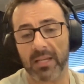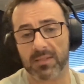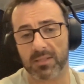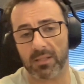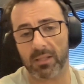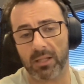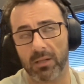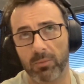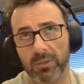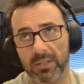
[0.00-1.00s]
Yes,
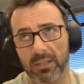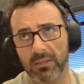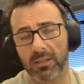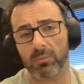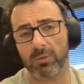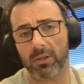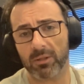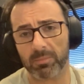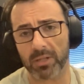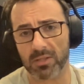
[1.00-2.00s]
we did, and we are
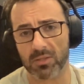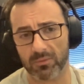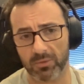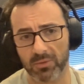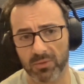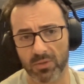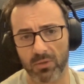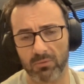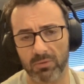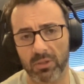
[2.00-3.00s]
in the process of doing
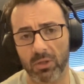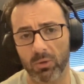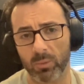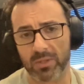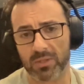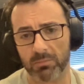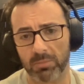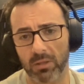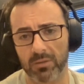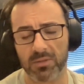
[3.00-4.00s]
so. The whole
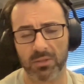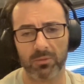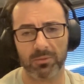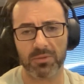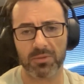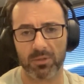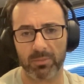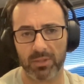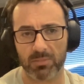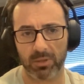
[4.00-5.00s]
Western Balkans, including
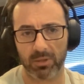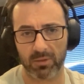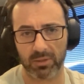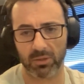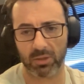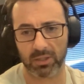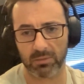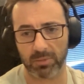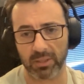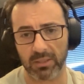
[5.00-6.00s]
Serbia, is part of our
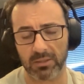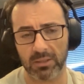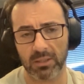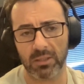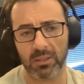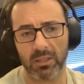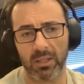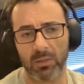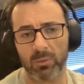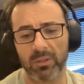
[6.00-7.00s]
target market.
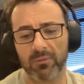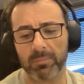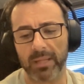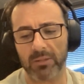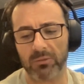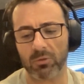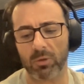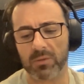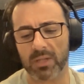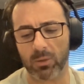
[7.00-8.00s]
And we even plan to
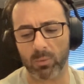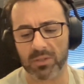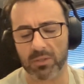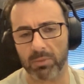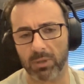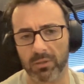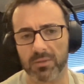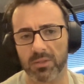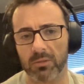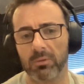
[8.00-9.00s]
go outside of Western
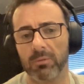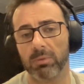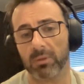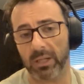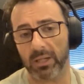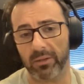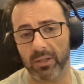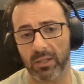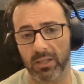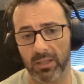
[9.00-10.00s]
Balkans, including
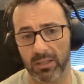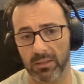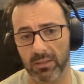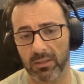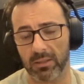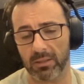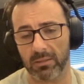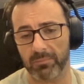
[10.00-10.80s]
Bulgaria and